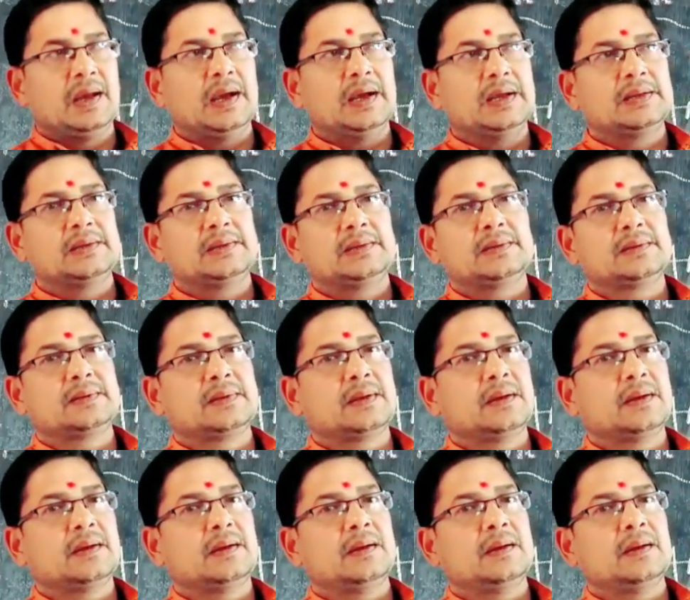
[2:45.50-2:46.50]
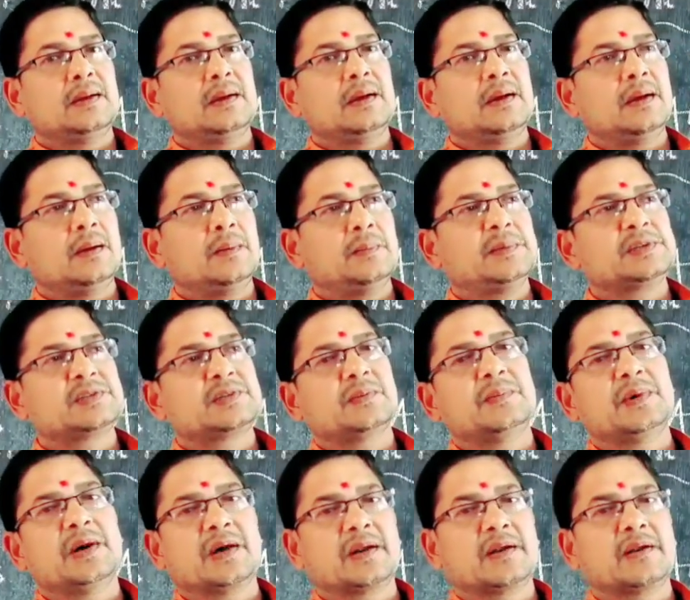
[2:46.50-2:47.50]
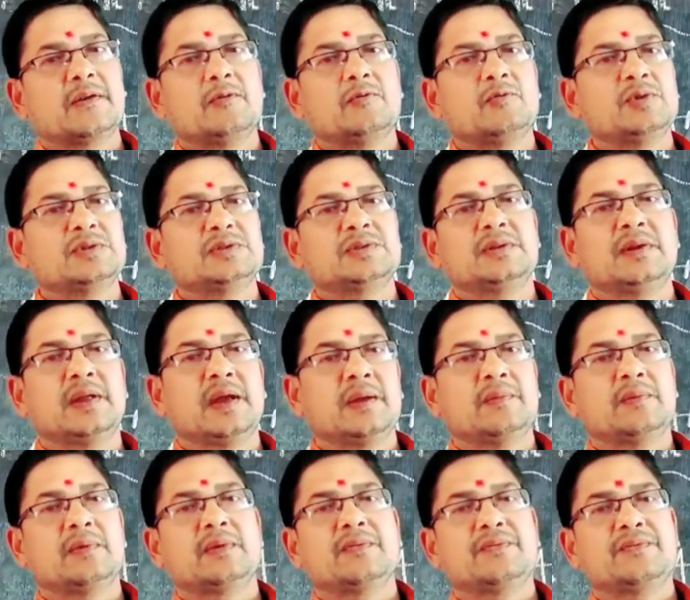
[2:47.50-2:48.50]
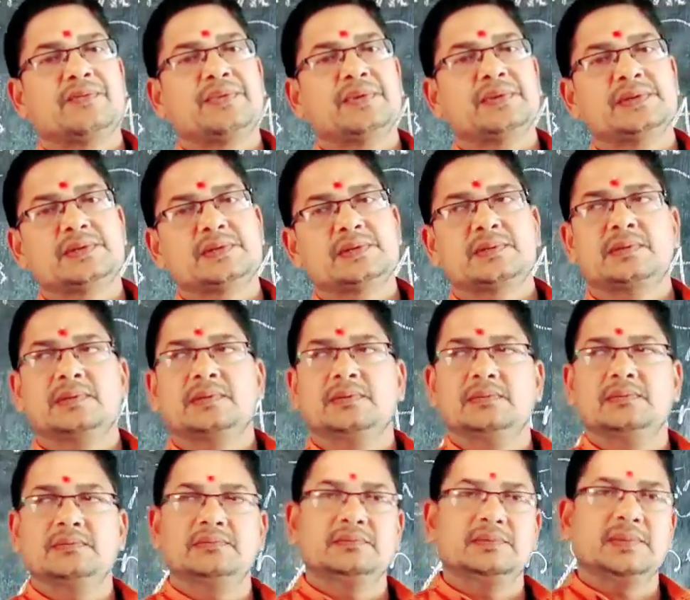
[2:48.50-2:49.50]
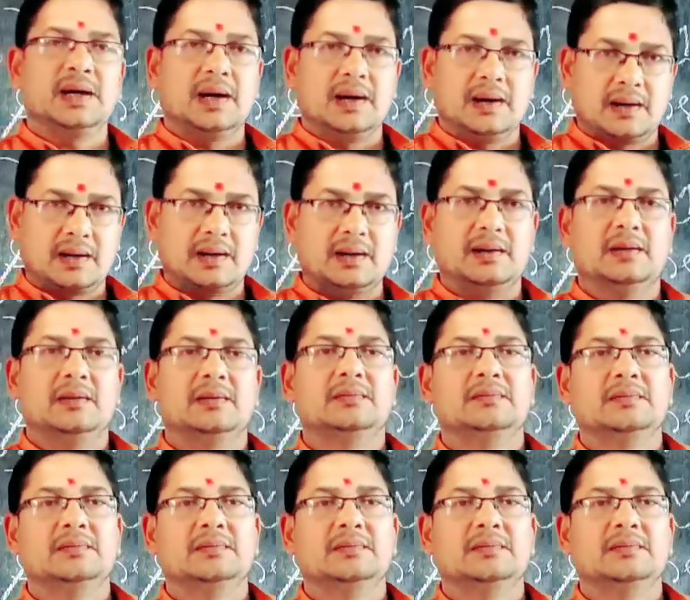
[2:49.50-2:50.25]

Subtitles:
And Mr. Maharana was the neighbor of his uncle.